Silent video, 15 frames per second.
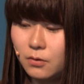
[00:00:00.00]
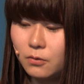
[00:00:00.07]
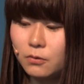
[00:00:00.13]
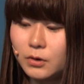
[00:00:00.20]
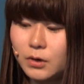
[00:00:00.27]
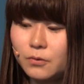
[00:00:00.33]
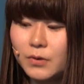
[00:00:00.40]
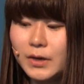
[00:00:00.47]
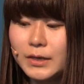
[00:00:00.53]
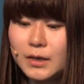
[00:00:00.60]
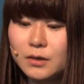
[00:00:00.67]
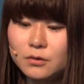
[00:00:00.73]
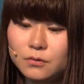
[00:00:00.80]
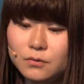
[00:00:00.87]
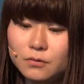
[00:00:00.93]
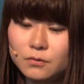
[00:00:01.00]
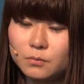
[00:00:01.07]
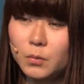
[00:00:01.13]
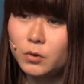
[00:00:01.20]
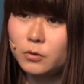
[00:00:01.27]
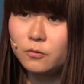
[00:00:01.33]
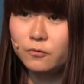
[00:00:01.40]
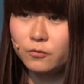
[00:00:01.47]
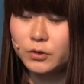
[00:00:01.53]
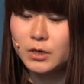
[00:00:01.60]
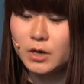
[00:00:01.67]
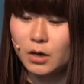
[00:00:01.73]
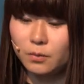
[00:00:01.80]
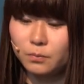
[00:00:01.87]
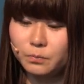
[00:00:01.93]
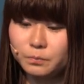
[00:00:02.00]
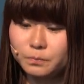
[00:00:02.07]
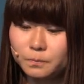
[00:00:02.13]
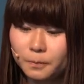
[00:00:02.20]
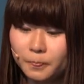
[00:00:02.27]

or one can use MonoVM.